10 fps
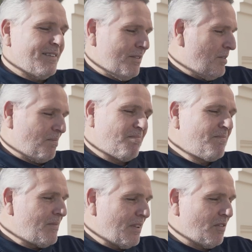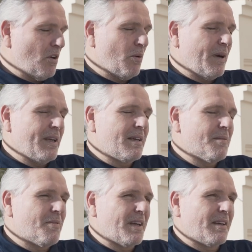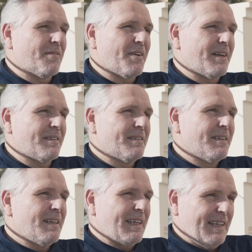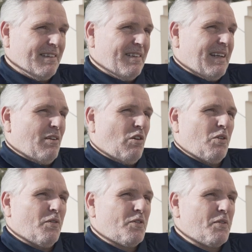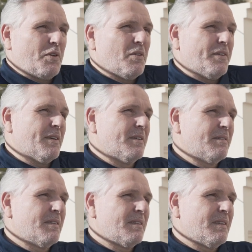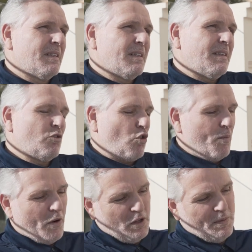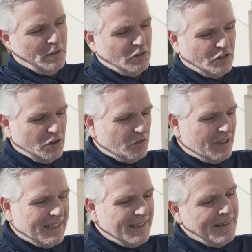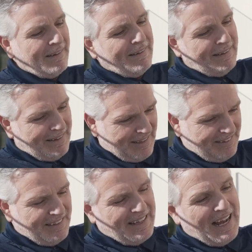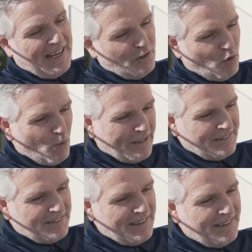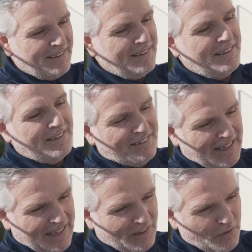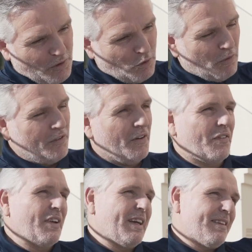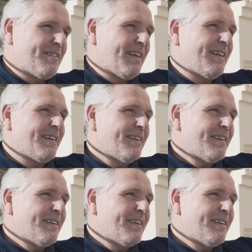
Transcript: So there's no way he can he can fight. He hasn't had long enough to recover. It's come on him on the Tuesday. It's hit hard on Wednesday started to recover on Thursday.